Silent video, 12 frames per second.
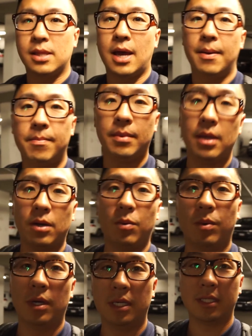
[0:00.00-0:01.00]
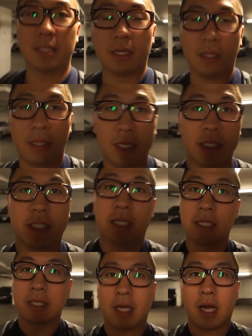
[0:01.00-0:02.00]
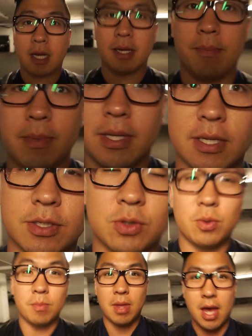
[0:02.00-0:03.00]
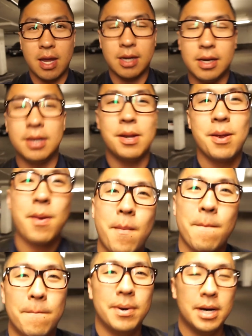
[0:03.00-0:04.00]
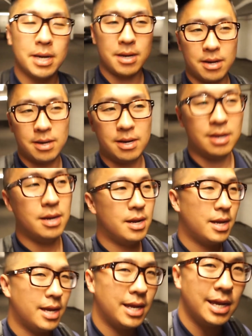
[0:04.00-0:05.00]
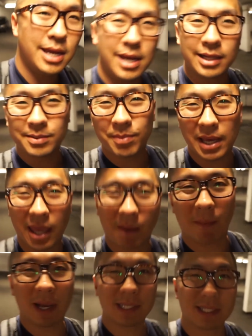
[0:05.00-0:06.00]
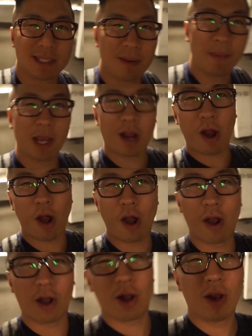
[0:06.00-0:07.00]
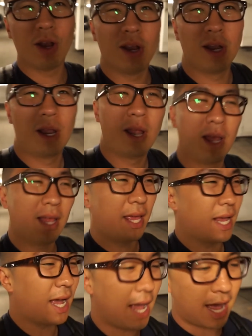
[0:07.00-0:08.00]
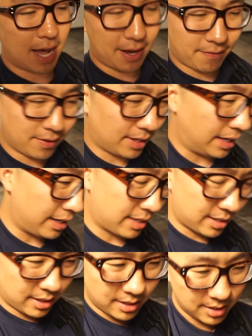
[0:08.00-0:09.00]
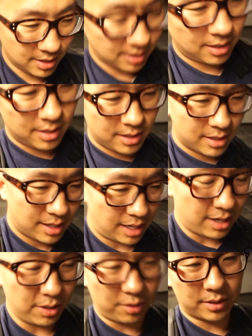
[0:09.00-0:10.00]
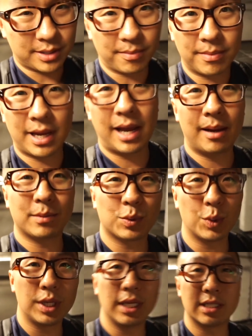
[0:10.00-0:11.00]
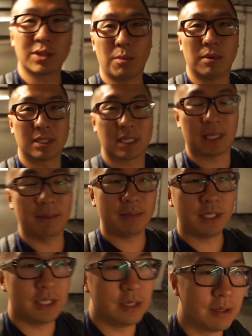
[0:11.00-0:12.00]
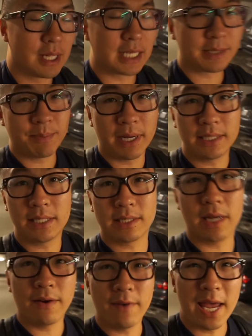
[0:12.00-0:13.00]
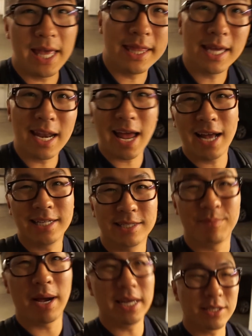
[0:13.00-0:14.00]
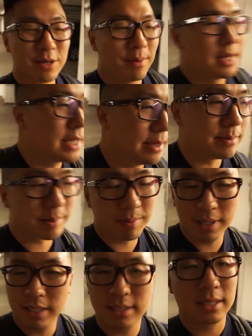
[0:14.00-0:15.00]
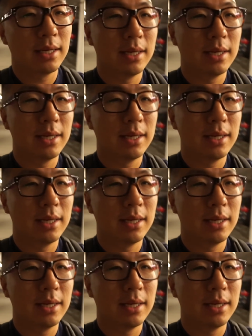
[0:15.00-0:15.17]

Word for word: That meal was delicious. I didn't mean to zoom that in. But it is making my stomach hurt. Like I have like, I don't know, sometimes when you eat so much kimchi or that spicy stuff, and then I had some ice cream at Tim's place,